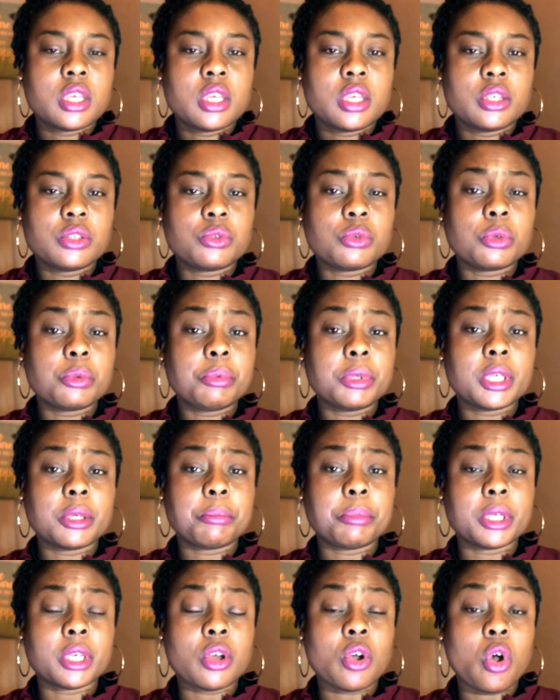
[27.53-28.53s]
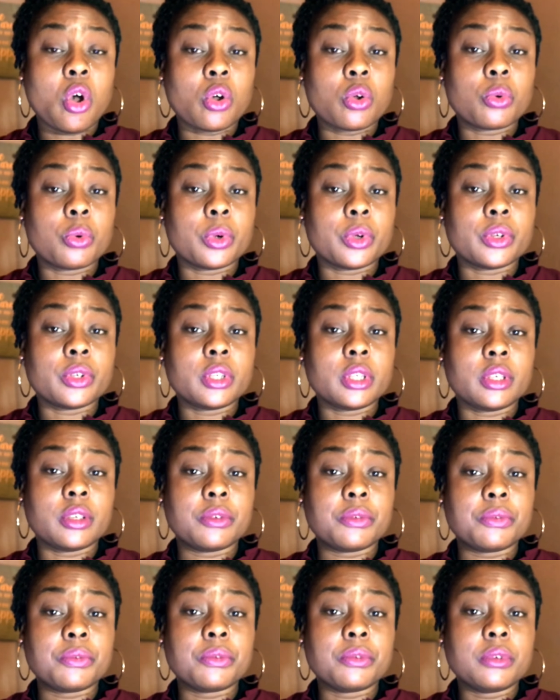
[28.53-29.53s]
It will be a bit awkward
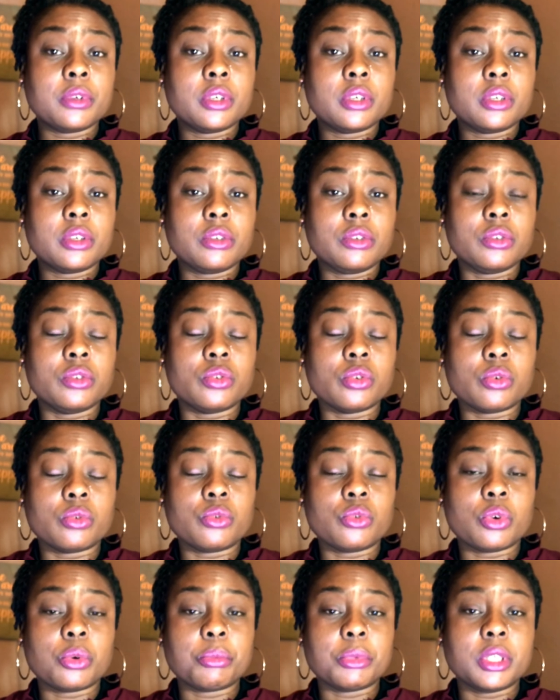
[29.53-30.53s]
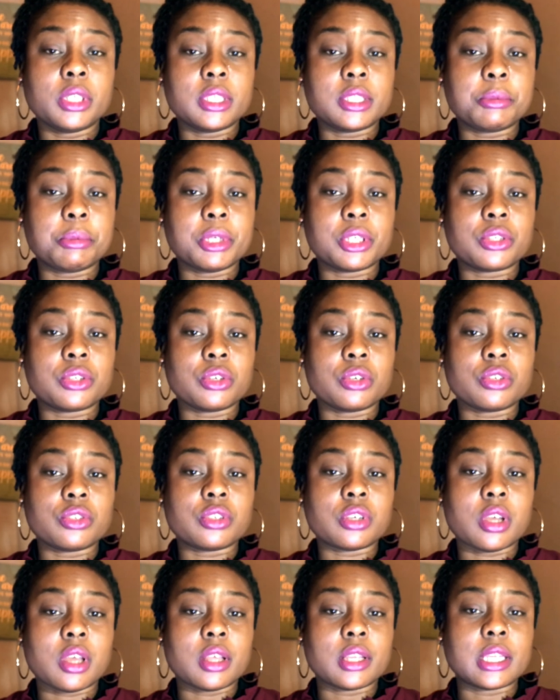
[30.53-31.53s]
if you don't normally speak to your
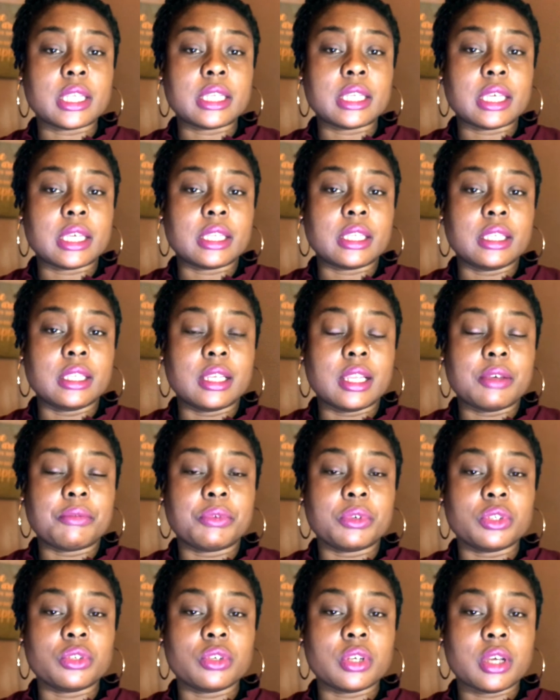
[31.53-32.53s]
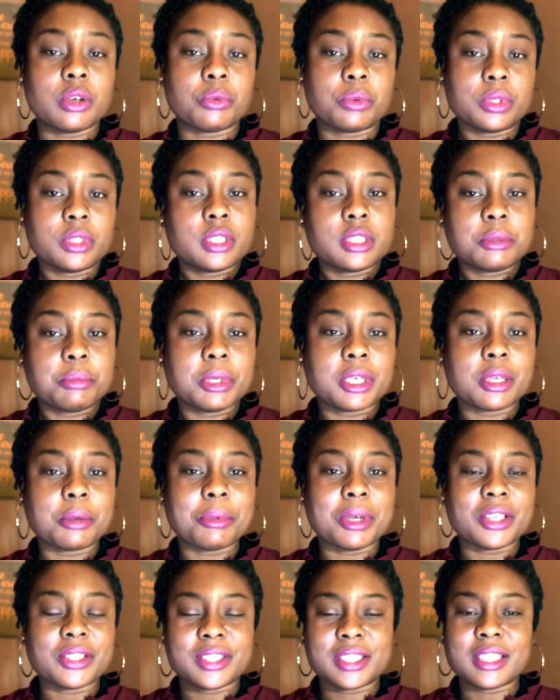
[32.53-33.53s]
child and at 11 you now want to speak
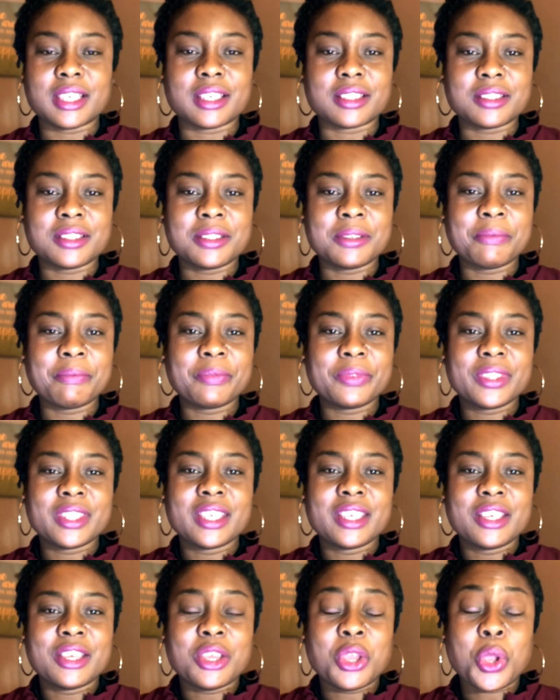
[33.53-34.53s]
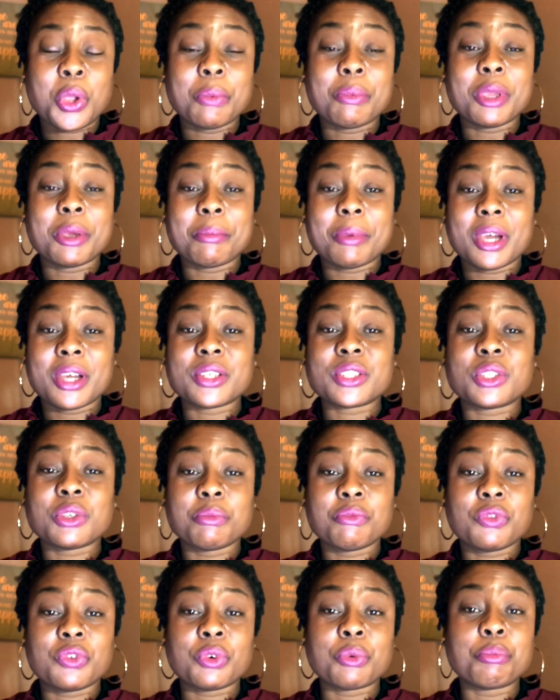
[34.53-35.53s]
about sex. It will be
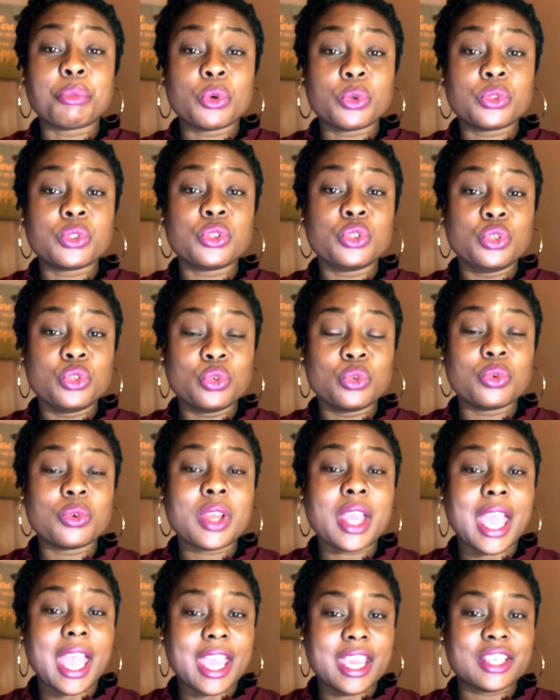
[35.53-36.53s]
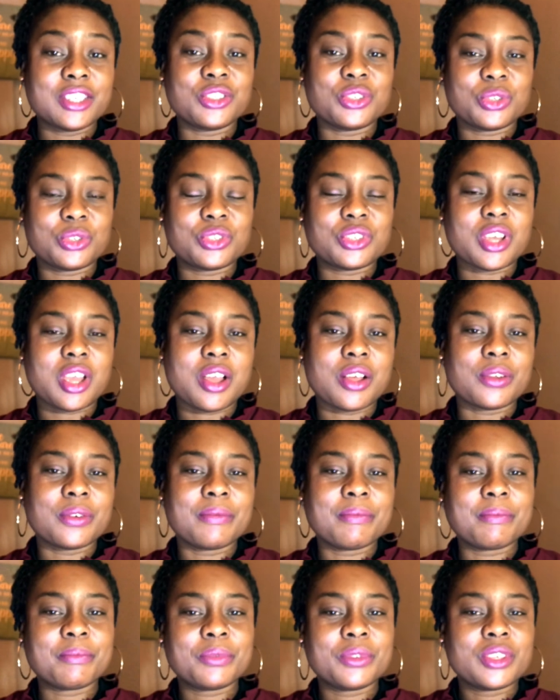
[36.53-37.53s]
embarrassing for both you and your child.
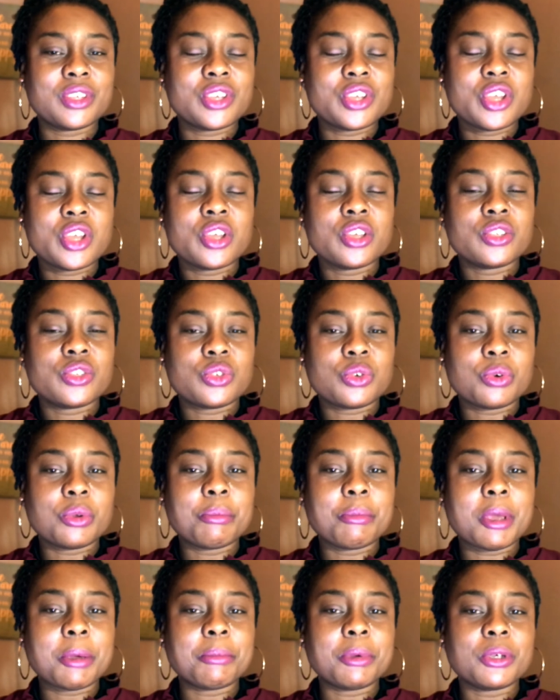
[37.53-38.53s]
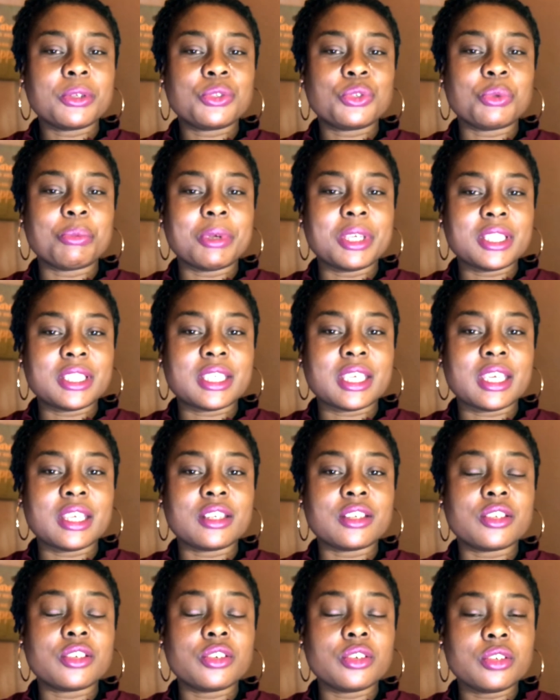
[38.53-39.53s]
So remember to
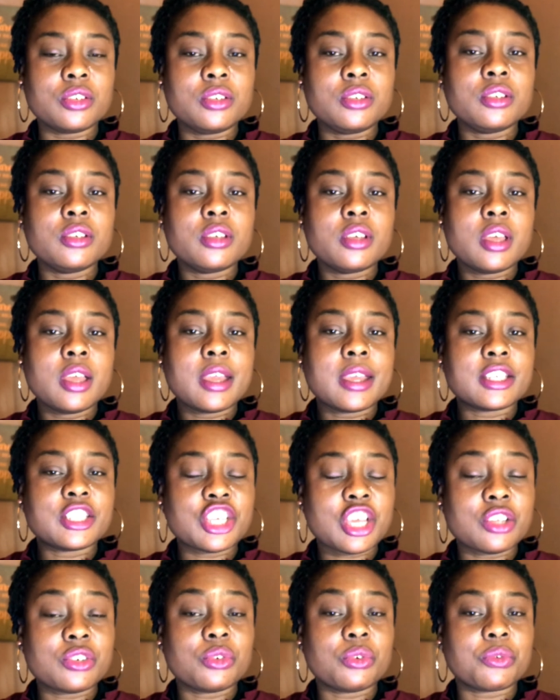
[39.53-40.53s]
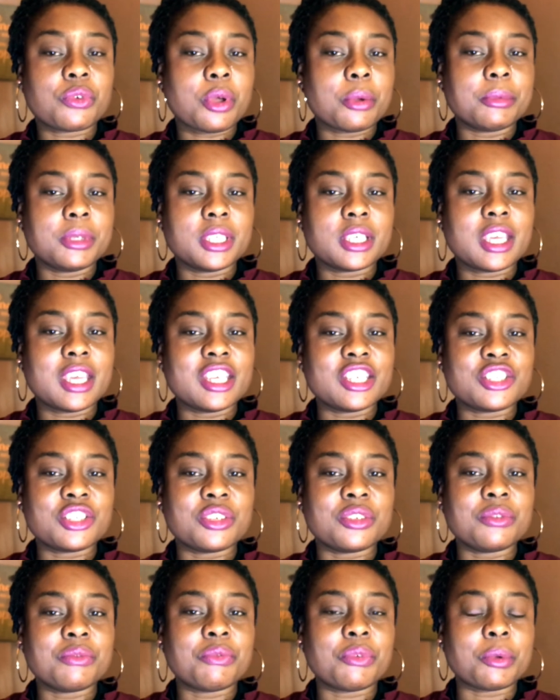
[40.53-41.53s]
maintain good channel of
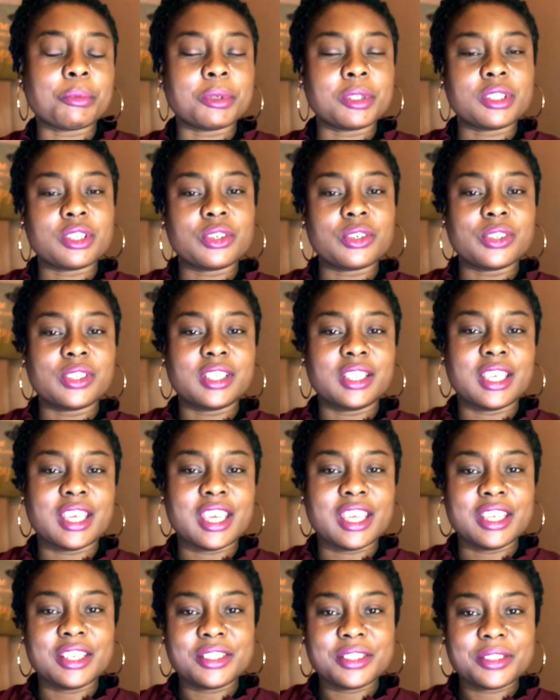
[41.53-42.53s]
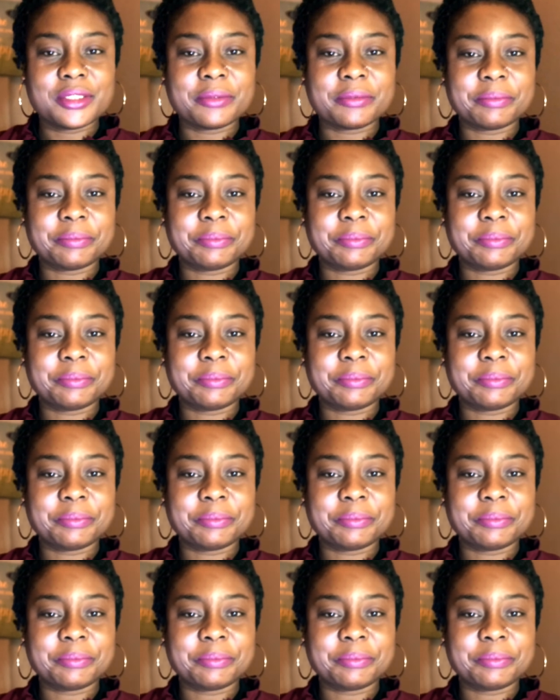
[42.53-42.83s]
communication from an early age.